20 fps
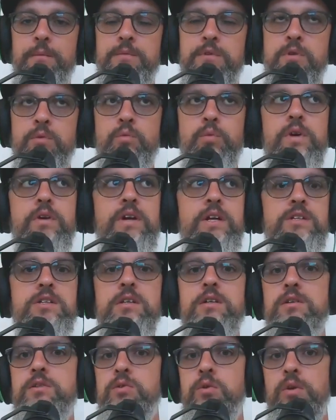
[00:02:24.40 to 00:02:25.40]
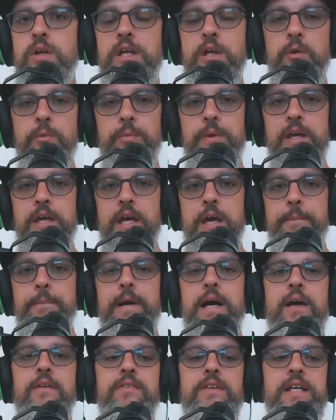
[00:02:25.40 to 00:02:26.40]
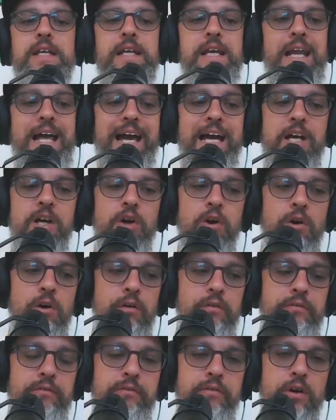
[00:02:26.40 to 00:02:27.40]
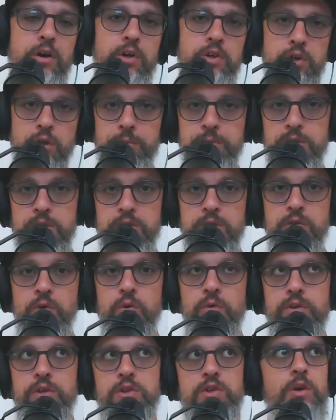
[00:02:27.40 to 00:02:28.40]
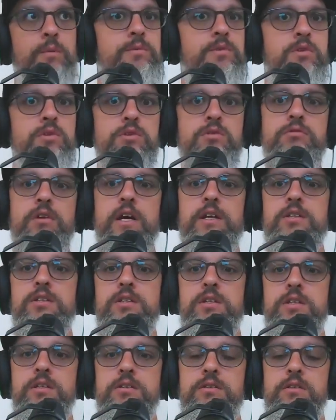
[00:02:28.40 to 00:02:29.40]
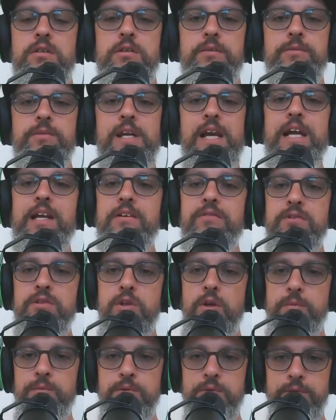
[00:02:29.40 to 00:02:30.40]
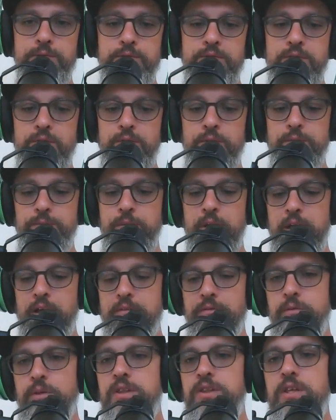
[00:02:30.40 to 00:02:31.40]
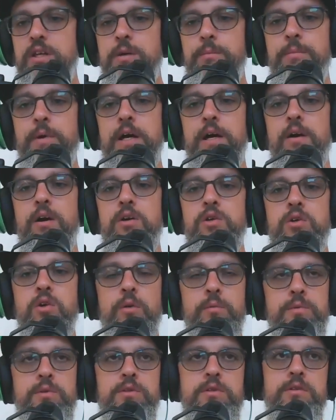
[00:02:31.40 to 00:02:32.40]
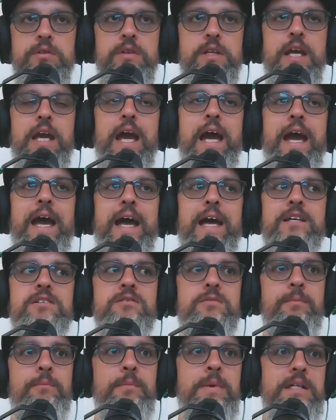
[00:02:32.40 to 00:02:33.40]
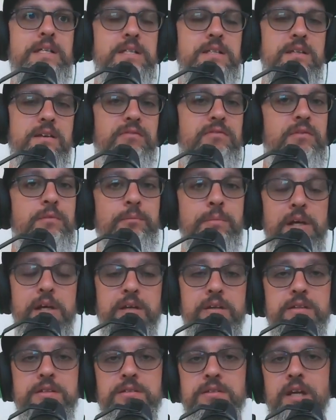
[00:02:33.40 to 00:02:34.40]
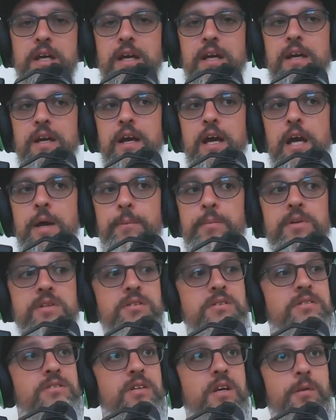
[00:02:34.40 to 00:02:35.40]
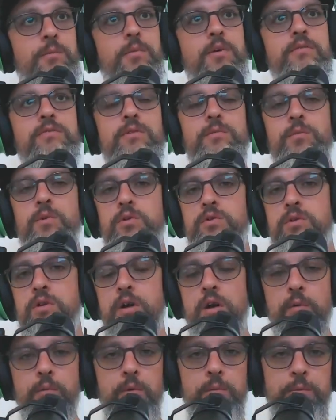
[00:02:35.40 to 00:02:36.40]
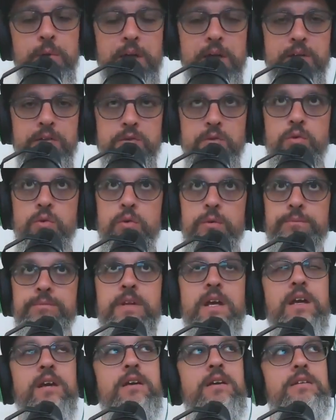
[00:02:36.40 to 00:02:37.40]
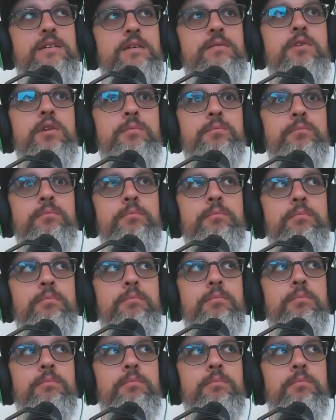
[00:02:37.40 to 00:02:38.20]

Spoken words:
So we're actually going to talk a little bit about the lack of adoption or the adoption strategy. So the lack of adoption. So if we think about adoption, it has many different pillars, but some of the most common pillars or some of the